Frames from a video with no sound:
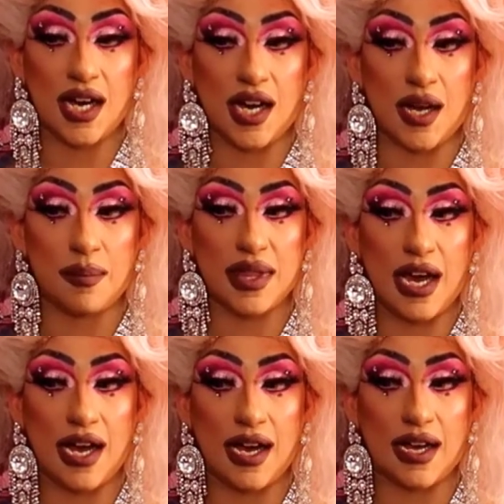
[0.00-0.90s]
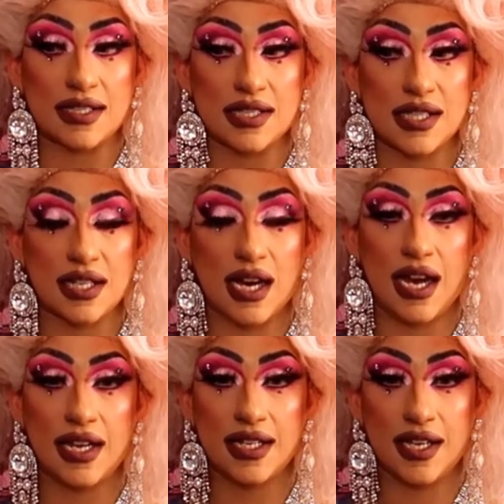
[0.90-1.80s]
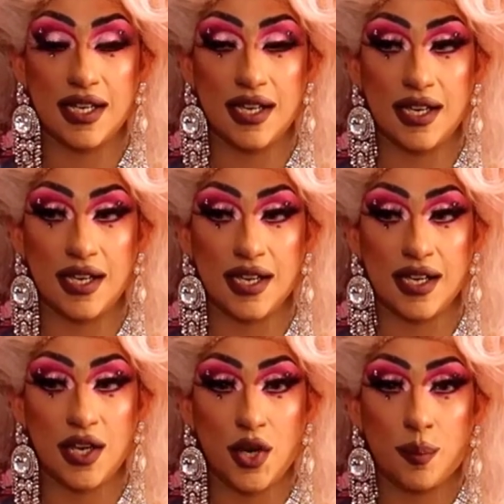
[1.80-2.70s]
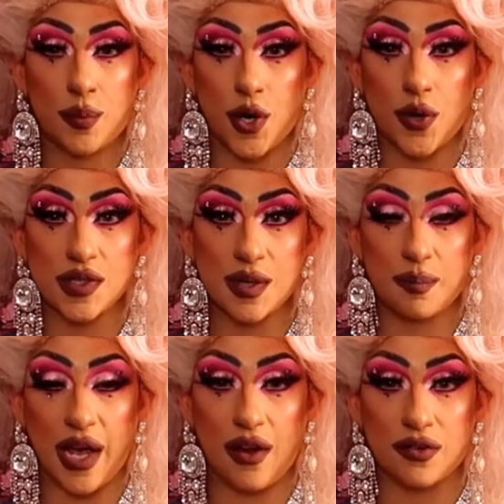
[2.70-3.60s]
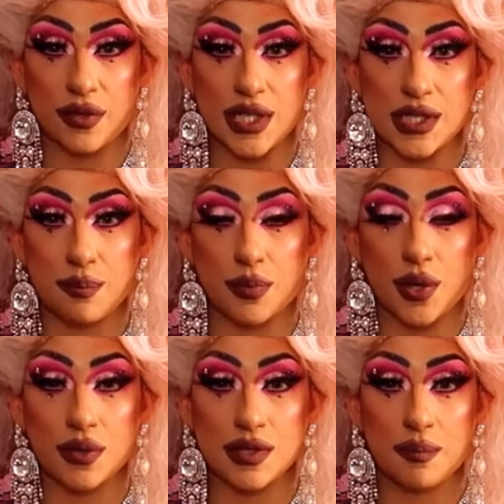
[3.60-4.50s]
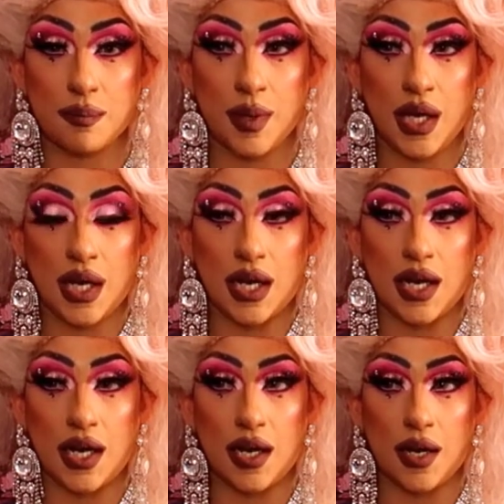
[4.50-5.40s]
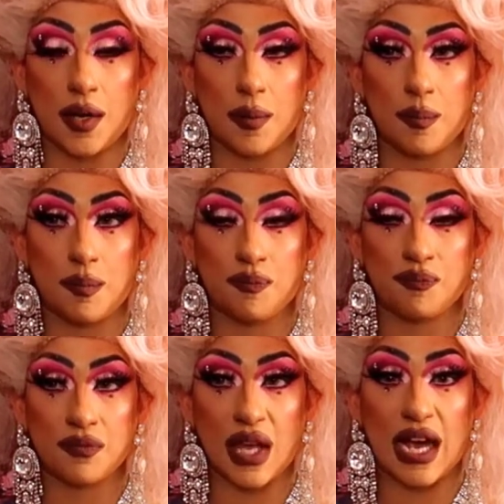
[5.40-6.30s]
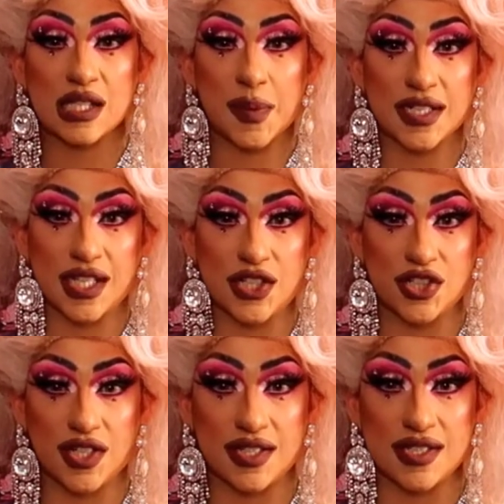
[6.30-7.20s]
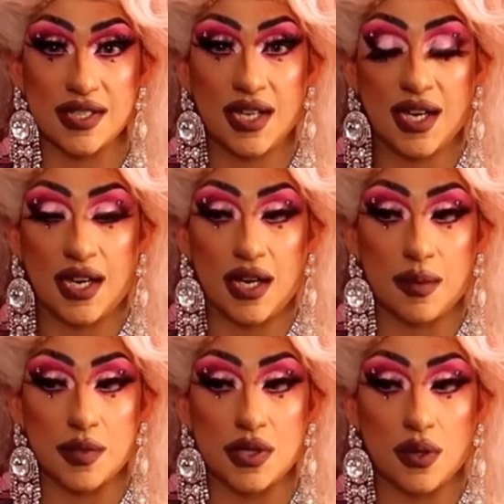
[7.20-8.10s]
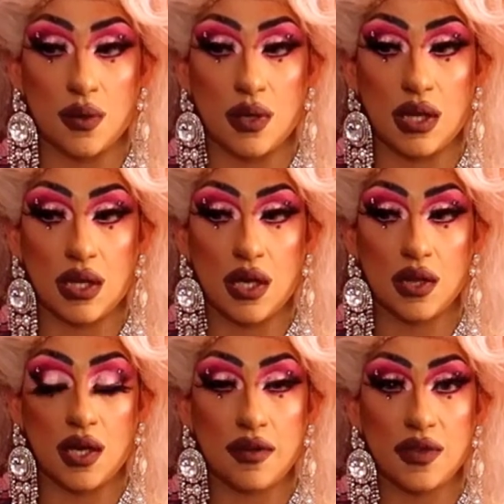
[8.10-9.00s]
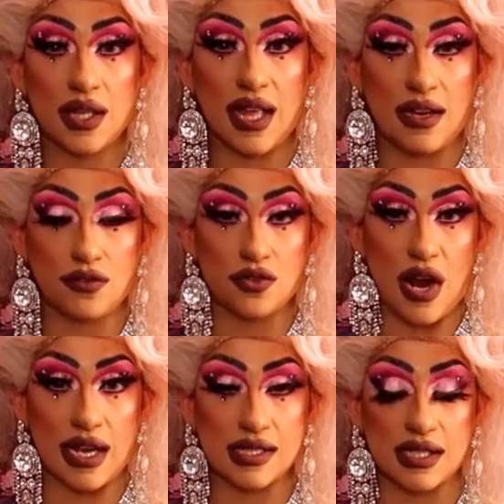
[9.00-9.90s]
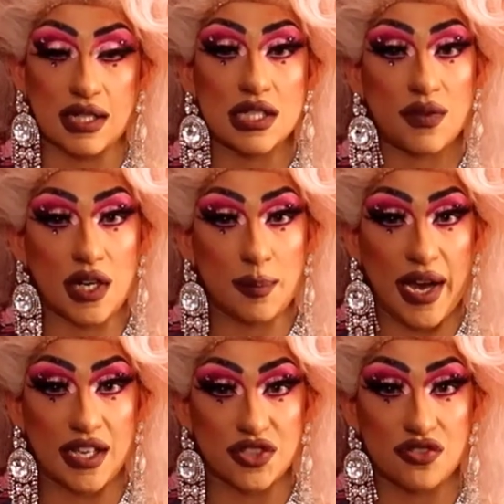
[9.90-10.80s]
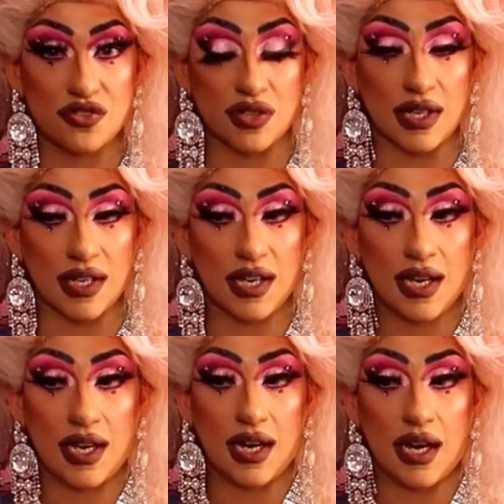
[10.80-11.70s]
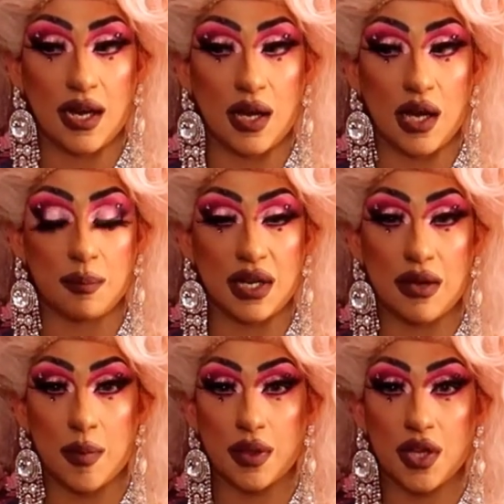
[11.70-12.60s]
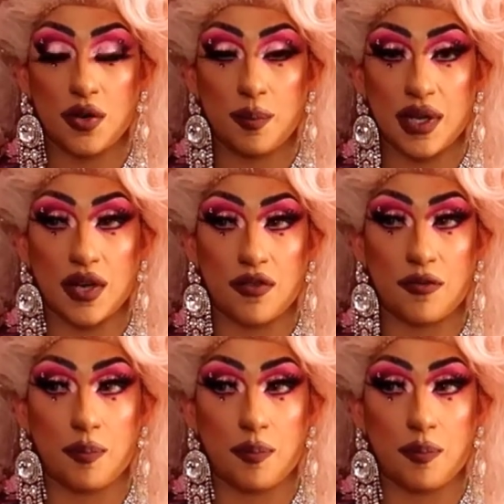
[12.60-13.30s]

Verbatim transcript: um, that kind of broke some boundaries and broke some um, expectations. Um, so a lot of the Latin drag scene is very pageantry, um, and I'm a little bit of